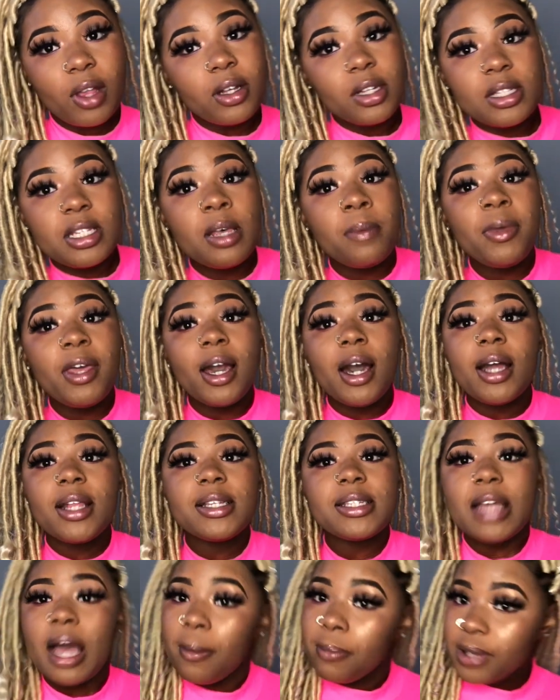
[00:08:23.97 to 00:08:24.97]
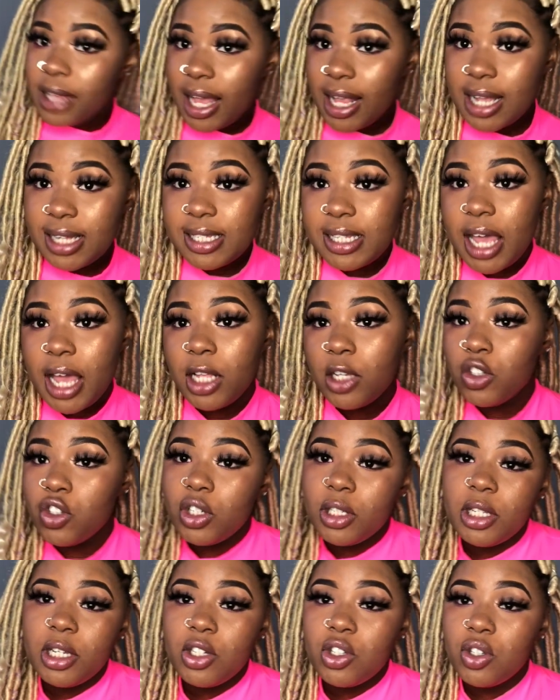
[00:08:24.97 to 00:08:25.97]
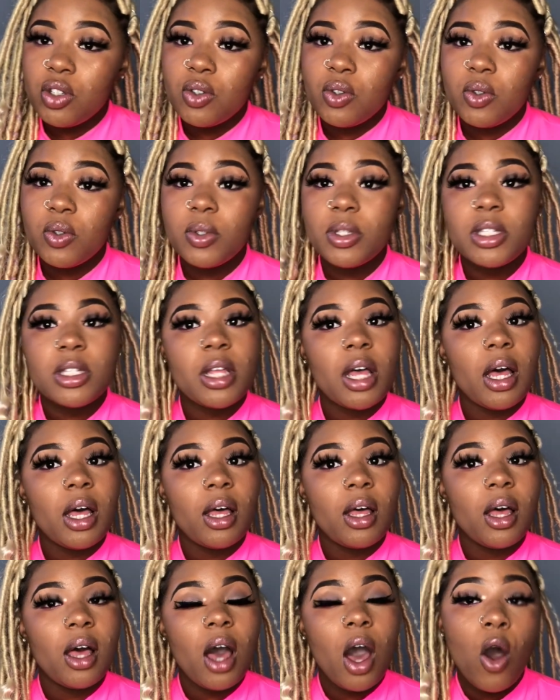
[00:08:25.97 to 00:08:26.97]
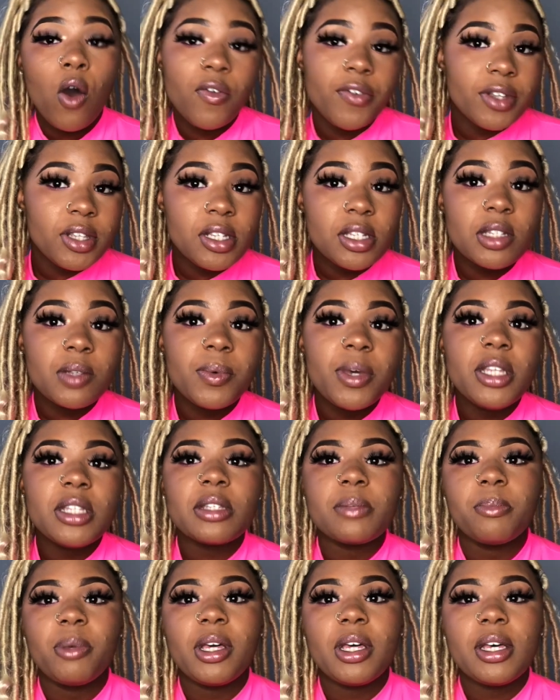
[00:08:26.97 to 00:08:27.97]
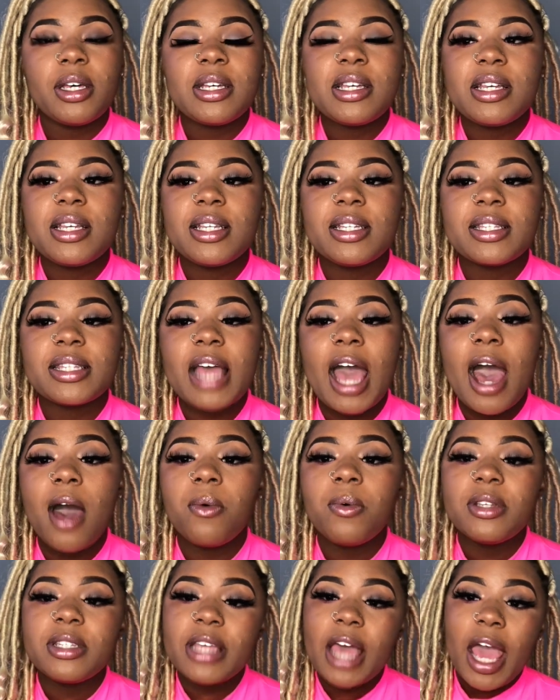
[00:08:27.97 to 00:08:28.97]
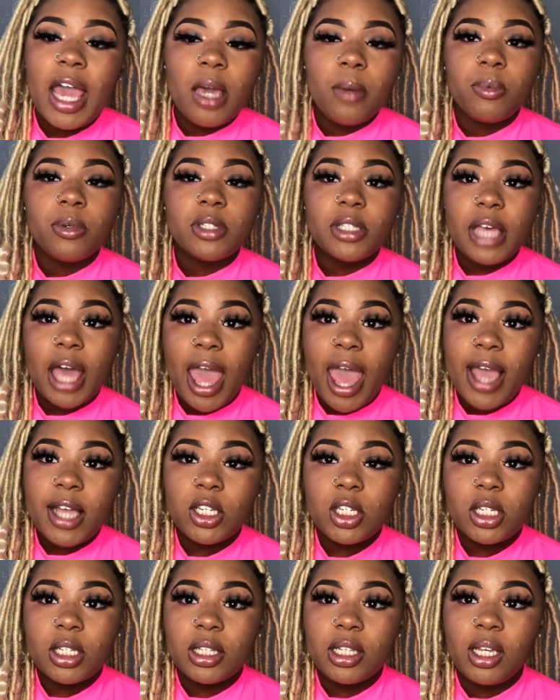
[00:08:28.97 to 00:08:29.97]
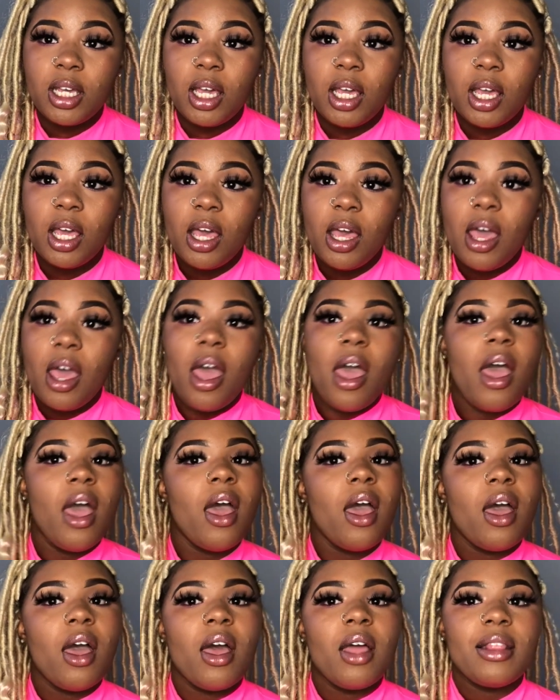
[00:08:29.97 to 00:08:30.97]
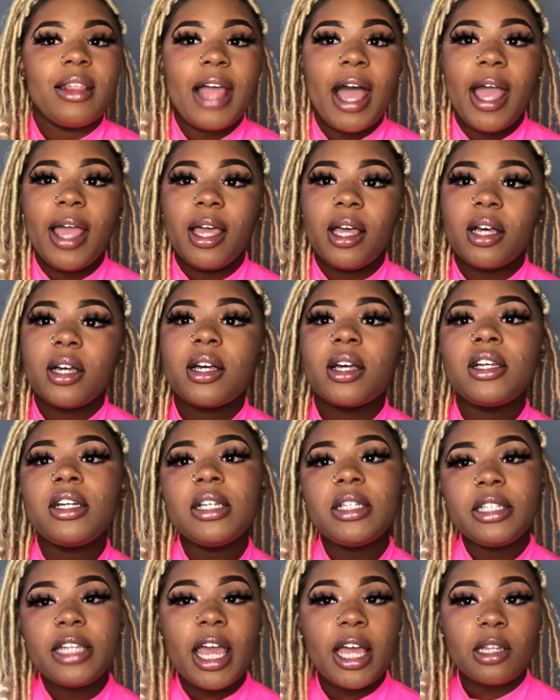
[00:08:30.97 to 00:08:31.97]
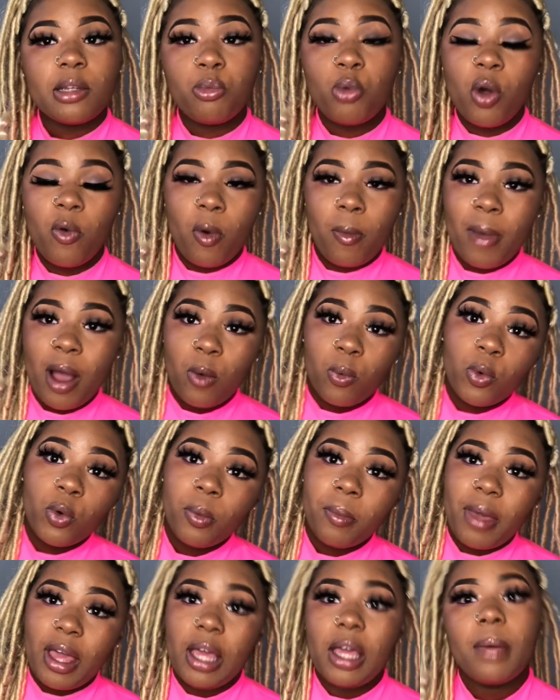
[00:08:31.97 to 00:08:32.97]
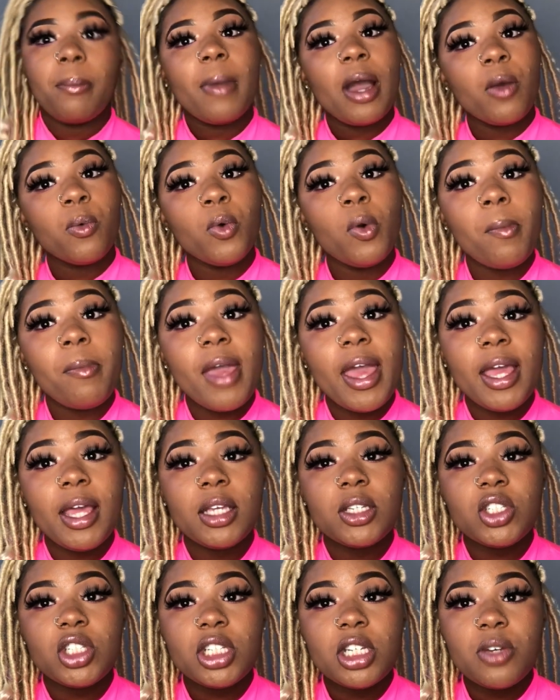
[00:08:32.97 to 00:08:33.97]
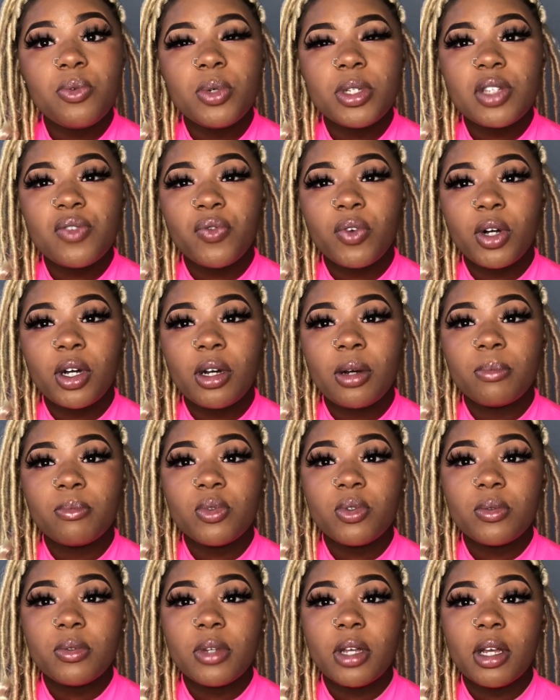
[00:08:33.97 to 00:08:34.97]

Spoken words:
To be honest, I'm glad I stayed in the traditionals over the suites, because I was able to actually, like, connect more with my roommate. My roommate, she was from